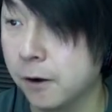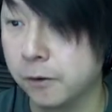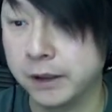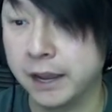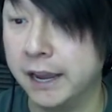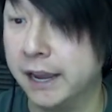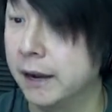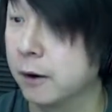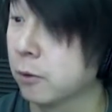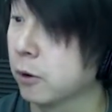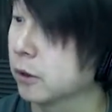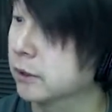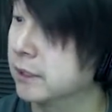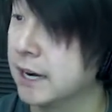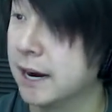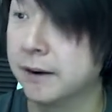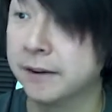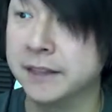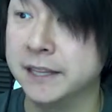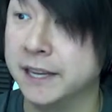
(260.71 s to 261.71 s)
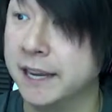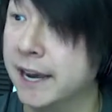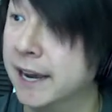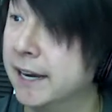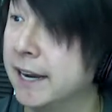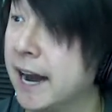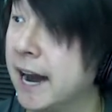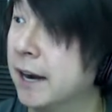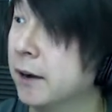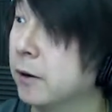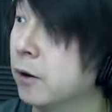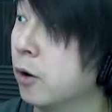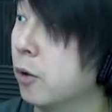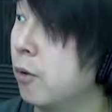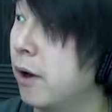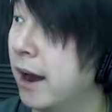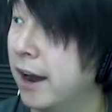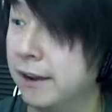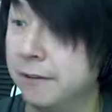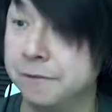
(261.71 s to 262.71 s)
Okay, it worked out in the end. I don't know
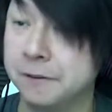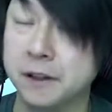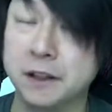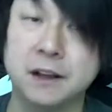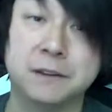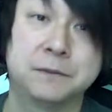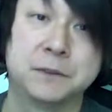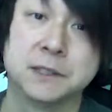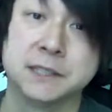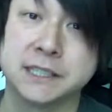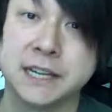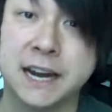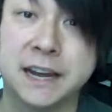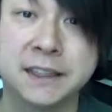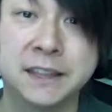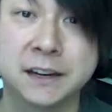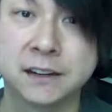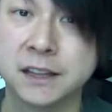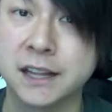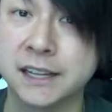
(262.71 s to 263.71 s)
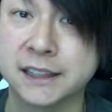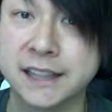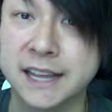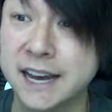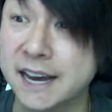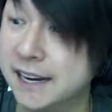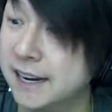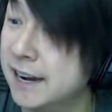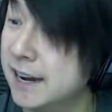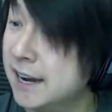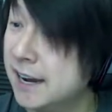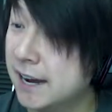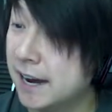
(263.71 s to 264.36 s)
why I fell off the side there like that.